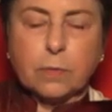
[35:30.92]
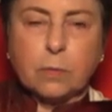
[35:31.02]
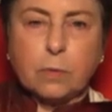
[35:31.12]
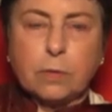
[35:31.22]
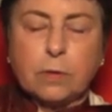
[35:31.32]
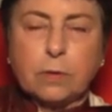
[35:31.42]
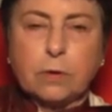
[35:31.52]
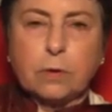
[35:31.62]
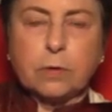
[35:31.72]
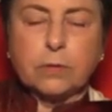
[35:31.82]
within the
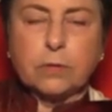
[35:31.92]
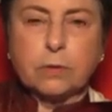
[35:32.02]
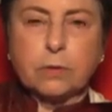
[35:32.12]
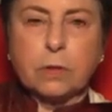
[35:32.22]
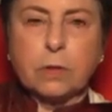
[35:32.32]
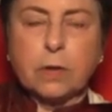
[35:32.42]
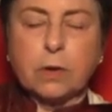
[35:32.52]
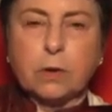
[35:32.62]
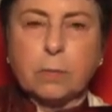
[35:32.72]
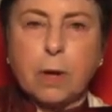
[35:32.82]
crystal
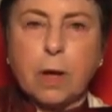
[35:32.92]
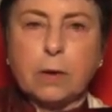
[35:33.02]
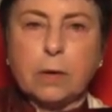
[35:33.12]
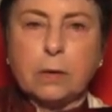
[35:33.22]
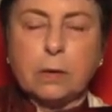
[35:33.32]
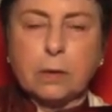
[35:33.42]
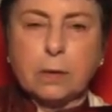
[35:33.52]
clear body